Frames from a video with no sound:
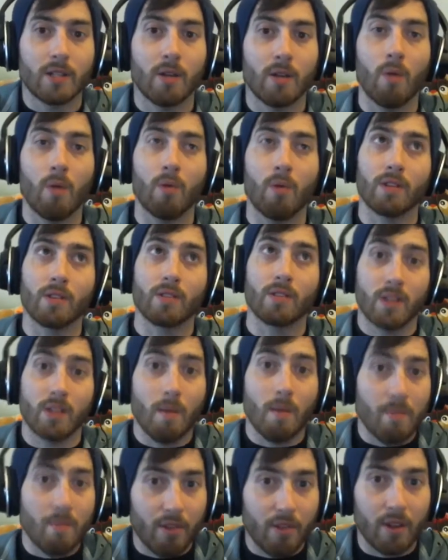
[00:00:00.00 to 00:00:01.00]
I wanted
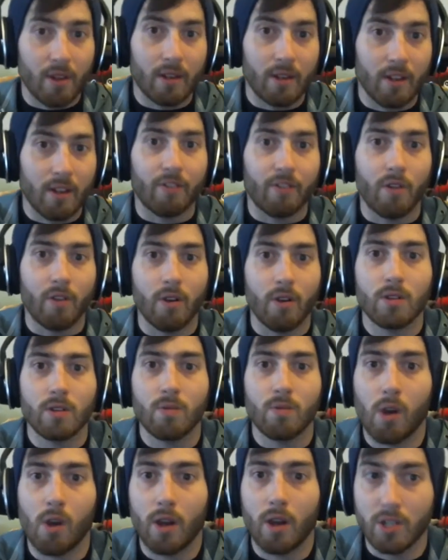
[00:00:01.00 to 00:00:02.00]
something different where
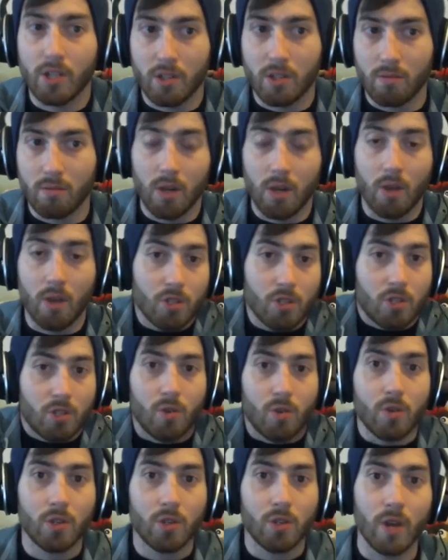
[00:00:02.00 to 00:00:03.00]
I just, you know, just
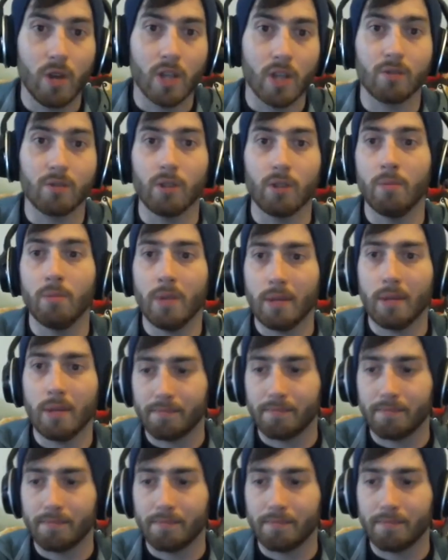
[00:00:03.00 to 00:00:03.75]
talk to you guys for a little bit.